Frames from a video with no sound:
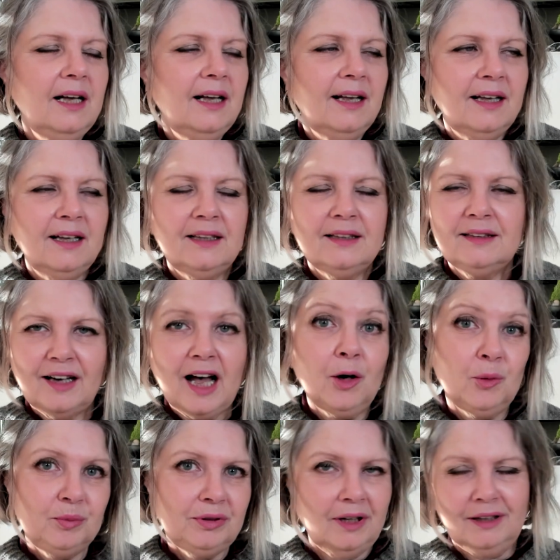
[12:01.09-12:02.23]
and how
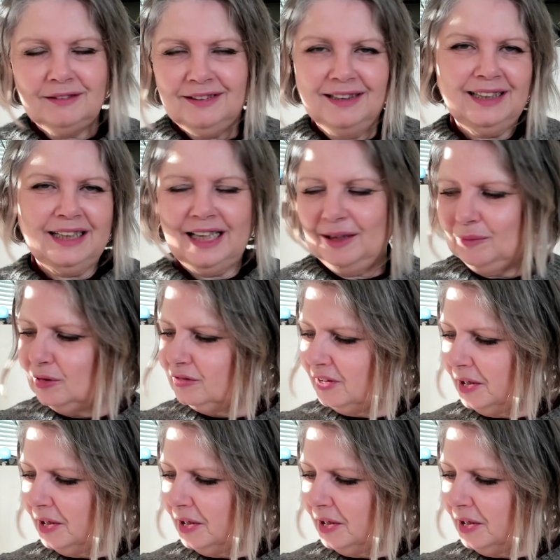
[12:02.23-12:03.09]
proud I am of